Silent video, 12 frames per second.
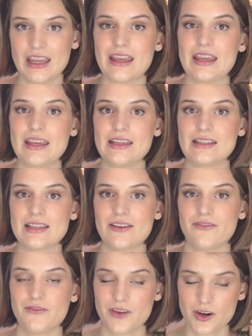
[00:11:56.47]
is
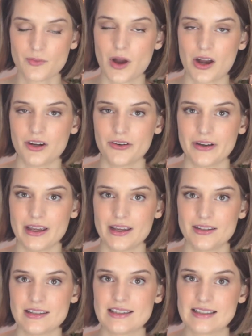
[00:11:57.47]
fear
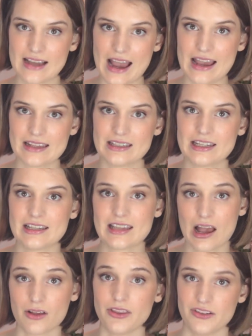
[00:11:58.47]
mongering disguised as
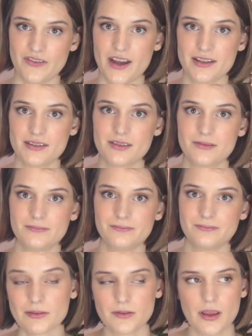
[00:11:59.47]
health advice.
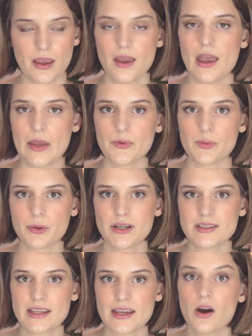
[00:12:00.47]
And when
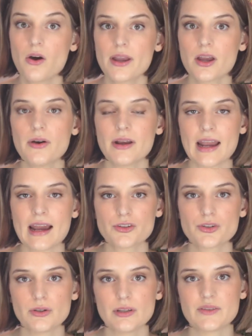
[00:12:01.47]
brands say, oh, going
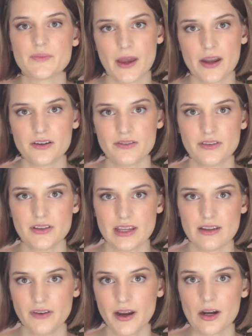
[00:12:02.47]
natural is better for the
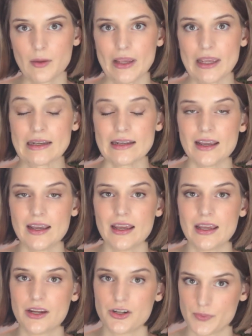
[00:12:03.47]
environment,
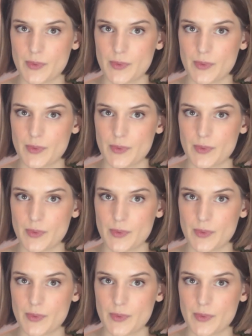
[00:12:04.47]
here's